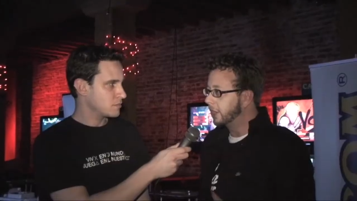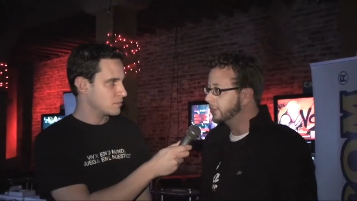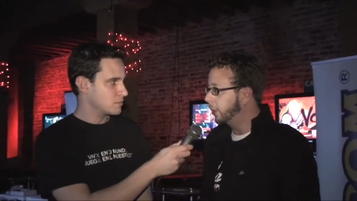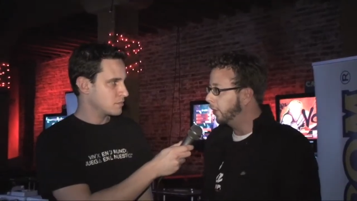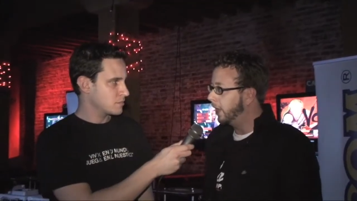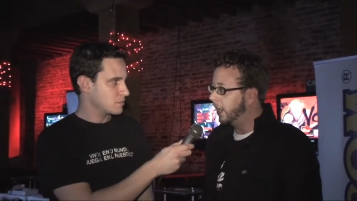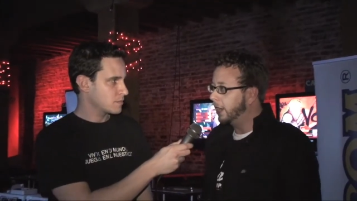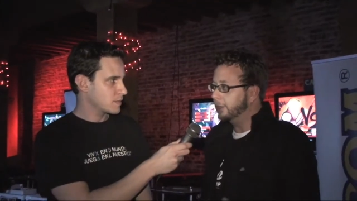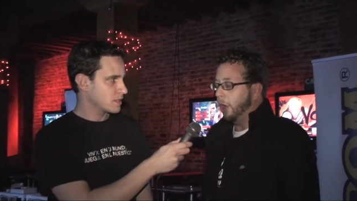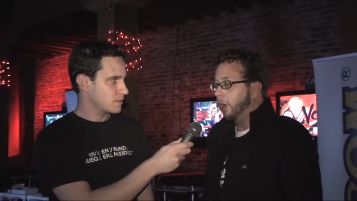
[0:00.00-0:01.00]
Speaker 1: also
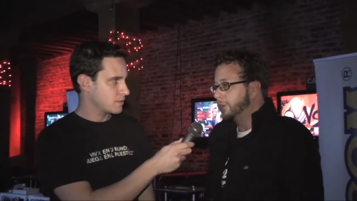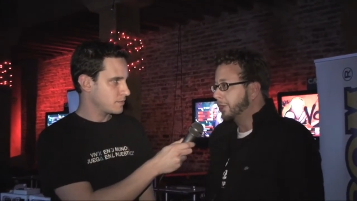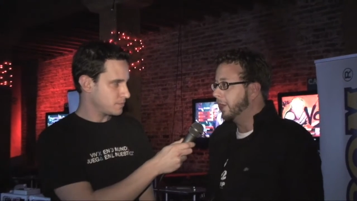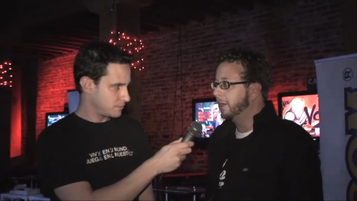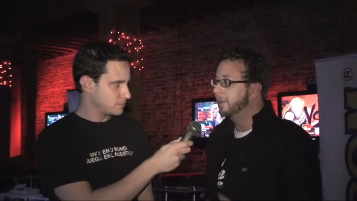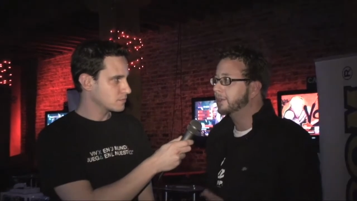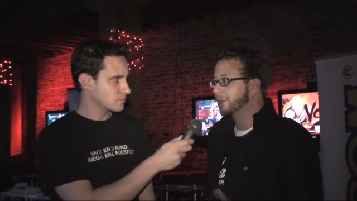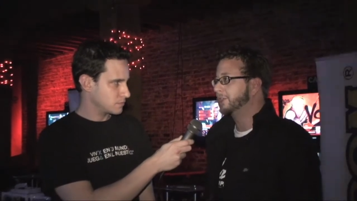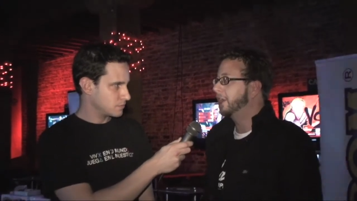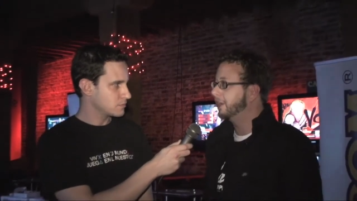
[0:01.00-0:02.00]
uh, ultra combos,
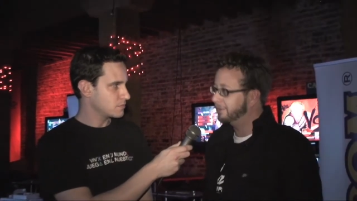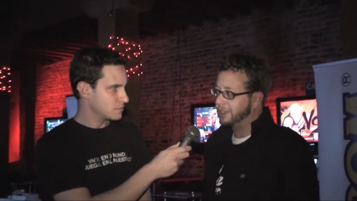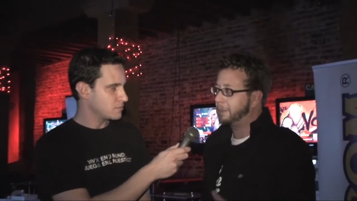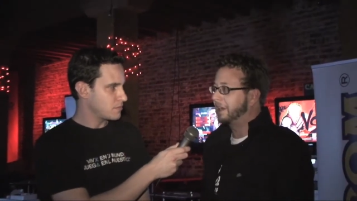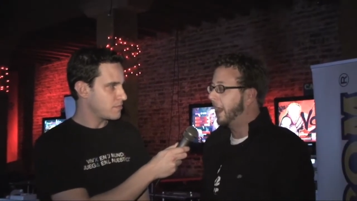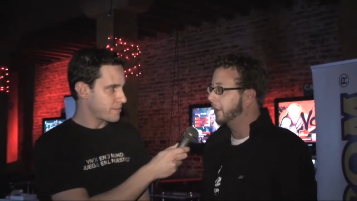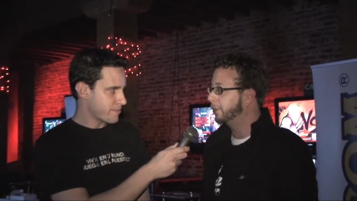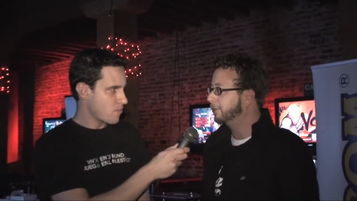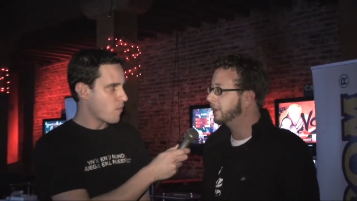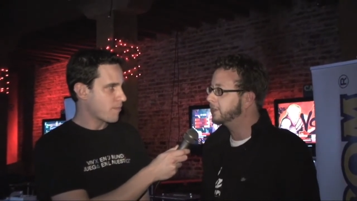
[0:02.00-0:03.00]
which are the
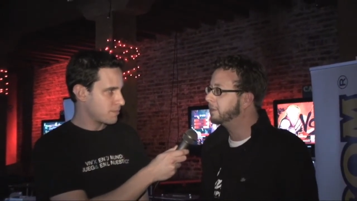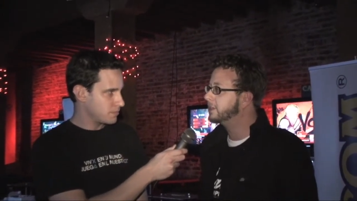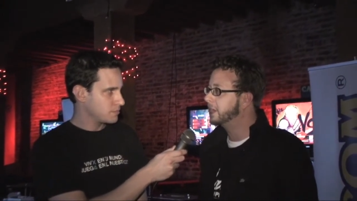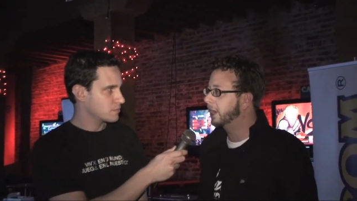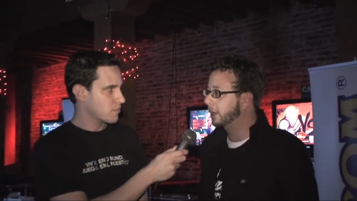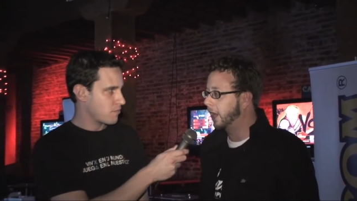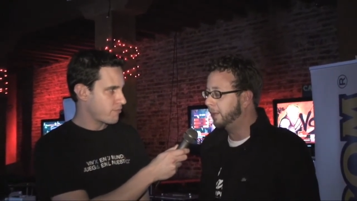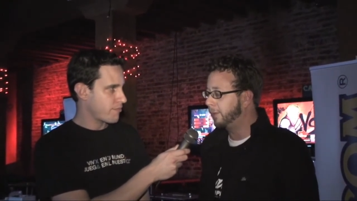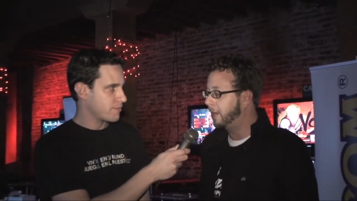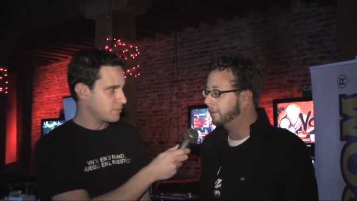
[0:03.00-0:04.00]
spectacular things you've been seeing
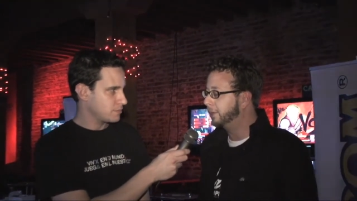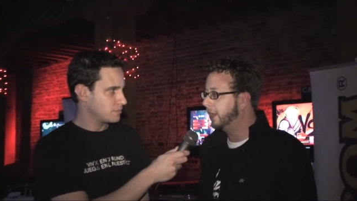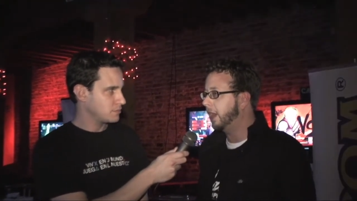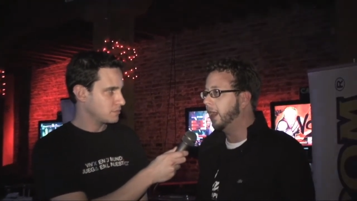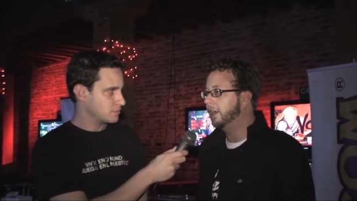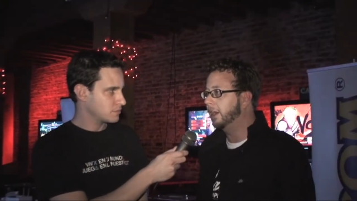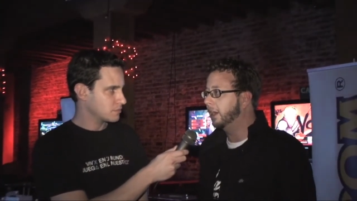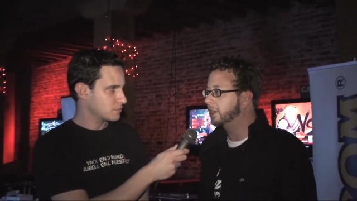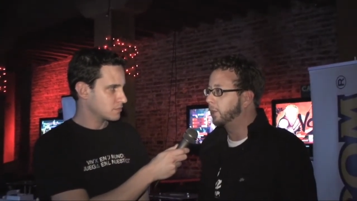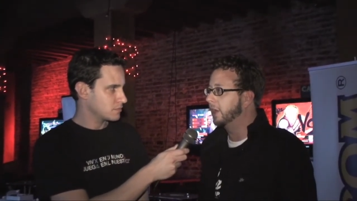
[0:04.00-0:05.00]
online probably, and
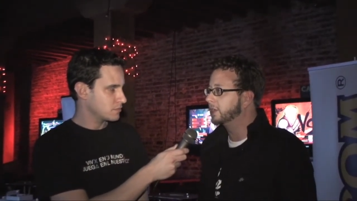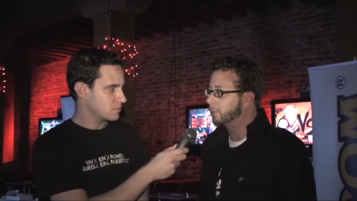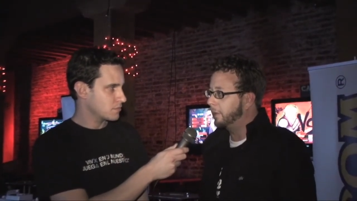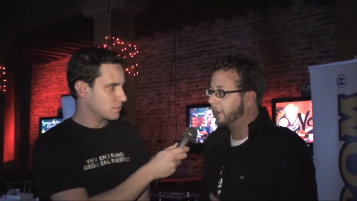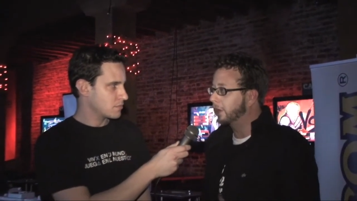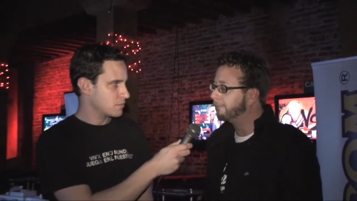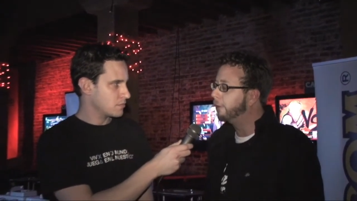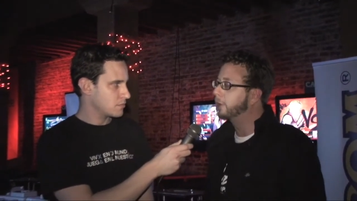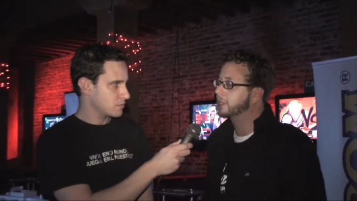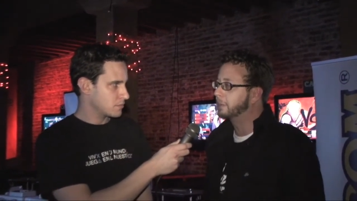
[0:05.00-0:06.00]
uh, as well as what we call the
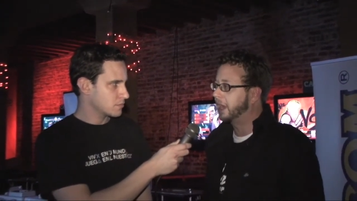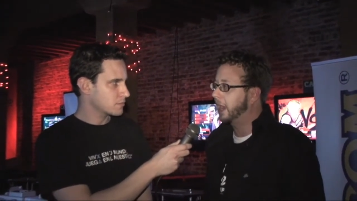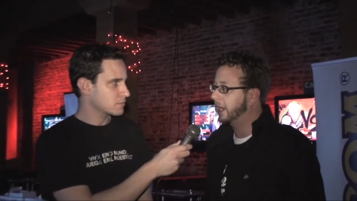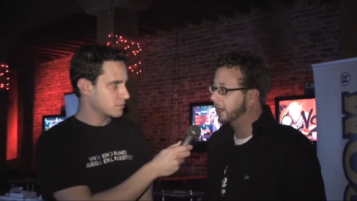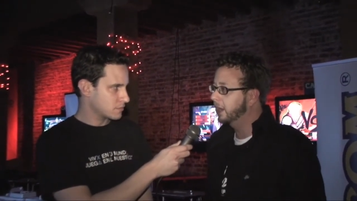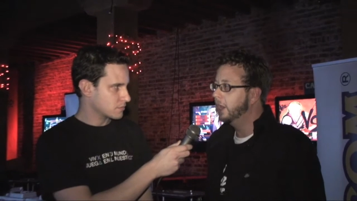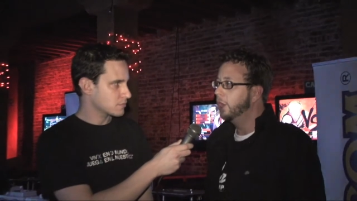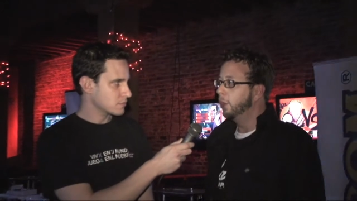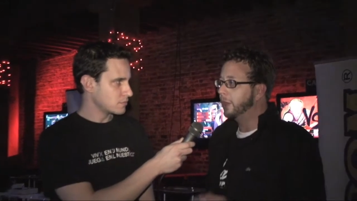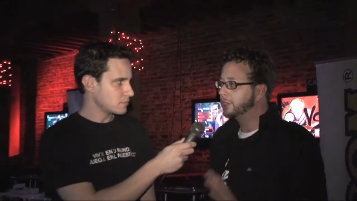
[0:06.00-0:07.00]
focus mechanic,
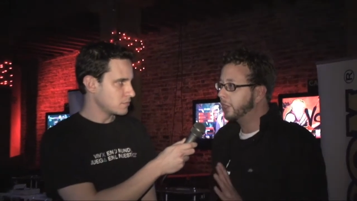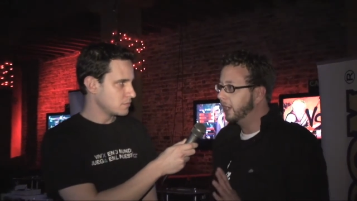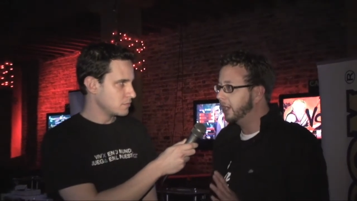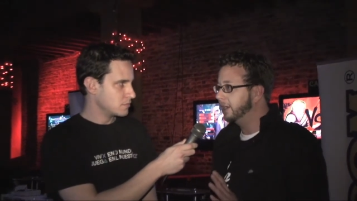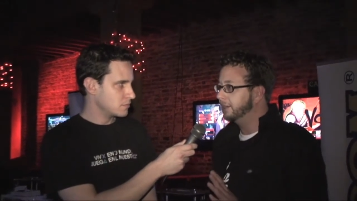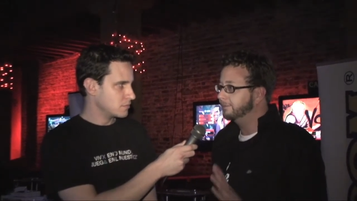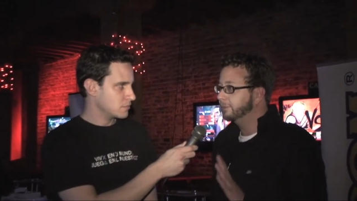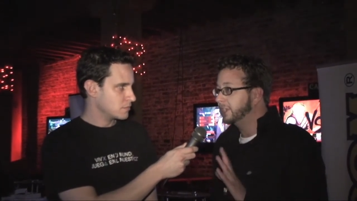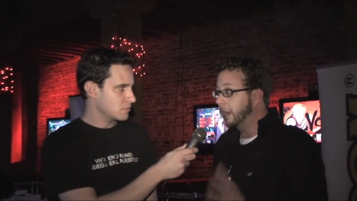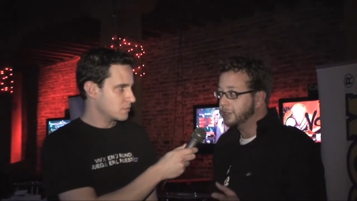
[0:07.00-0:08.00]
which uh,
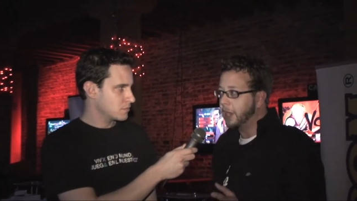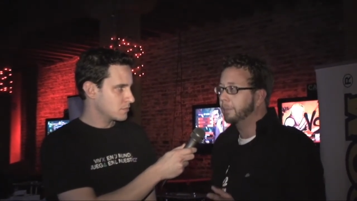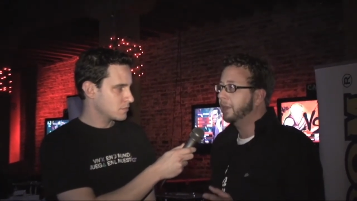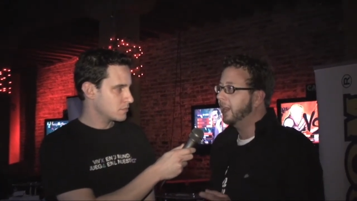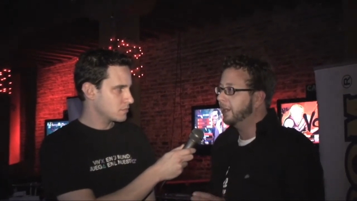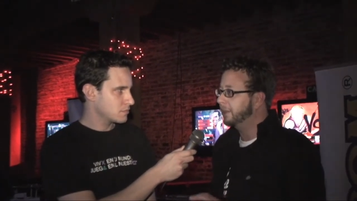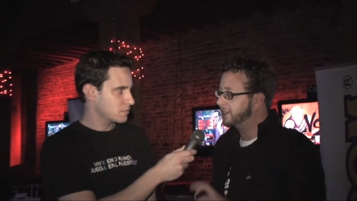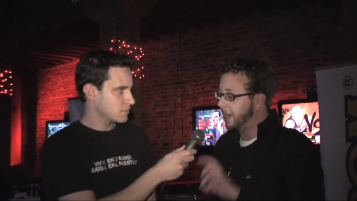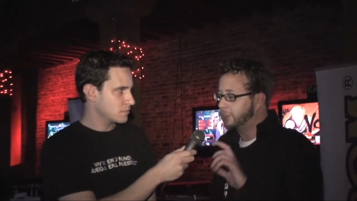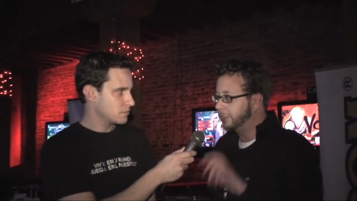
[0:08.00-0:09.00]
sounds complicated, but
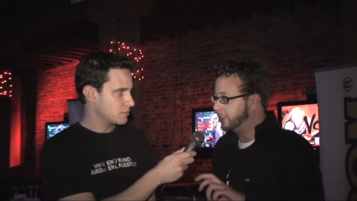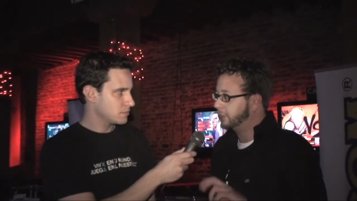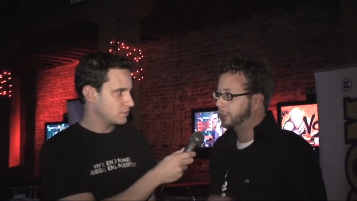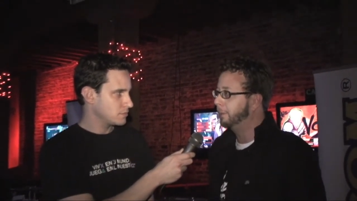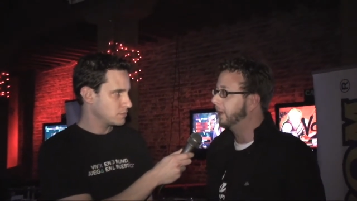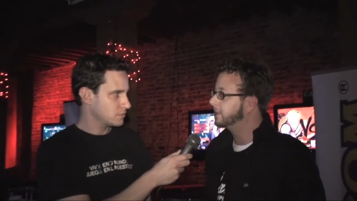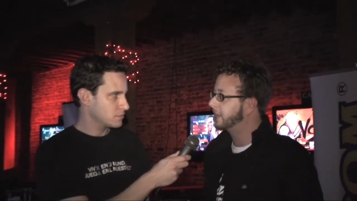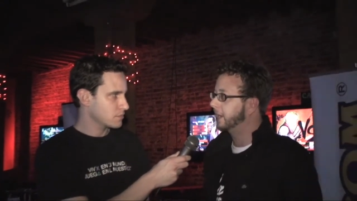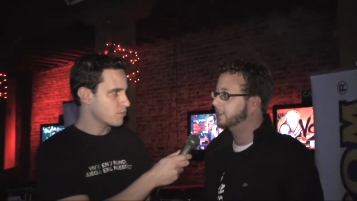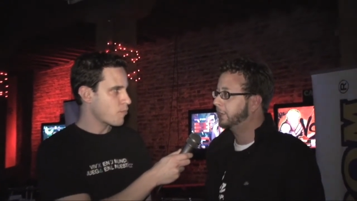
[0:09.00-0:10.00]
is actually just two buttons
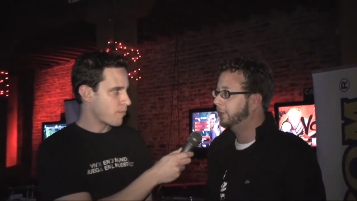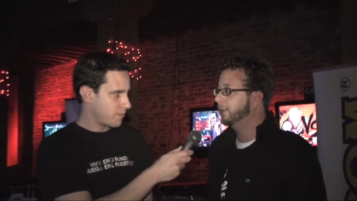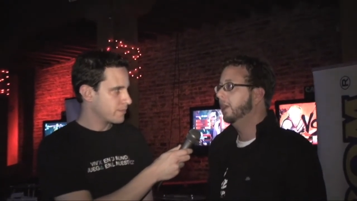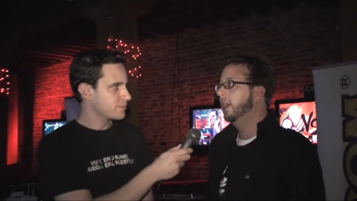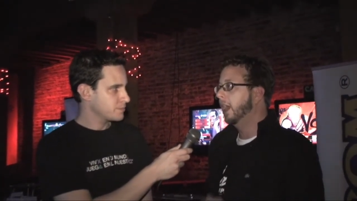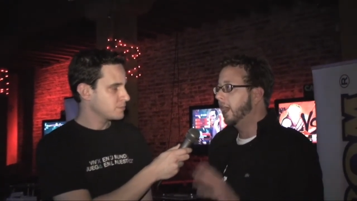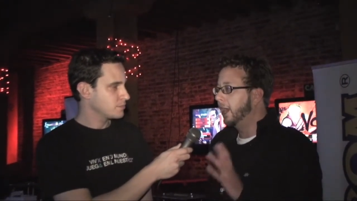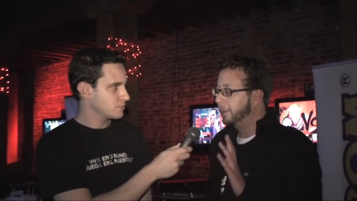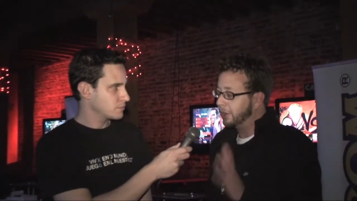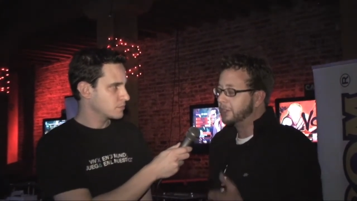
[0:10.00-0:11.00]
to execute,
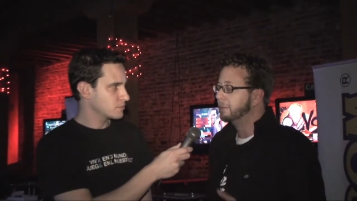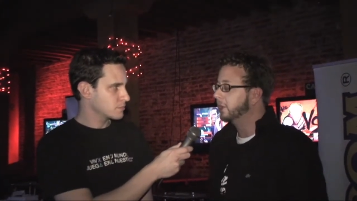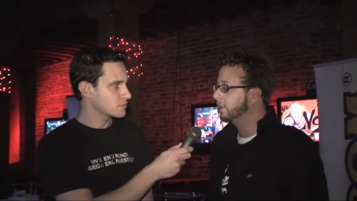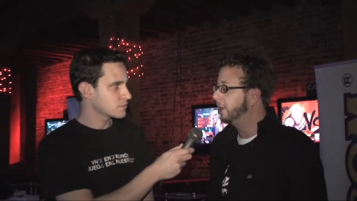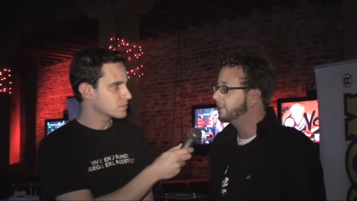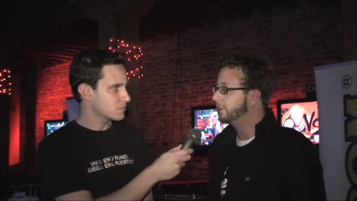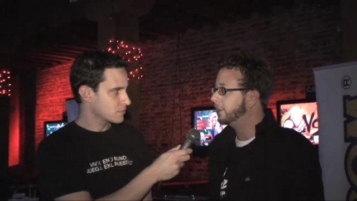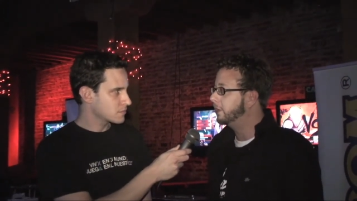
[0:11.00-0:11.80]
uh, but there's a million ways you